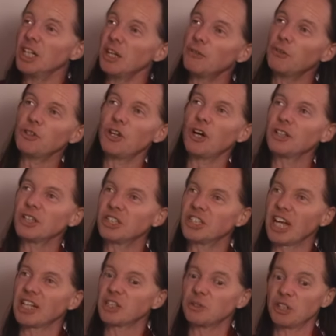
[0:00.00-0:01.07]
if you know the
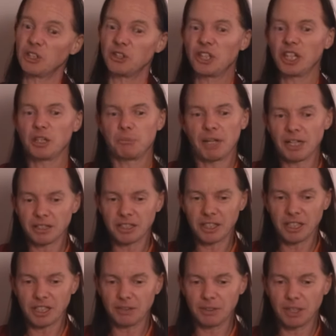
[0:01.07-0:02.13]
Sanskrit, you get a better
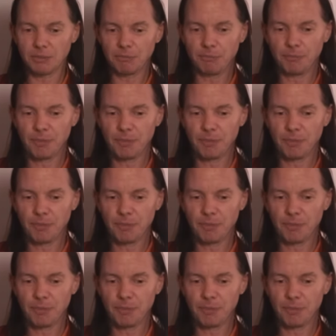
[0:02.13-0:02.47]
sense of it.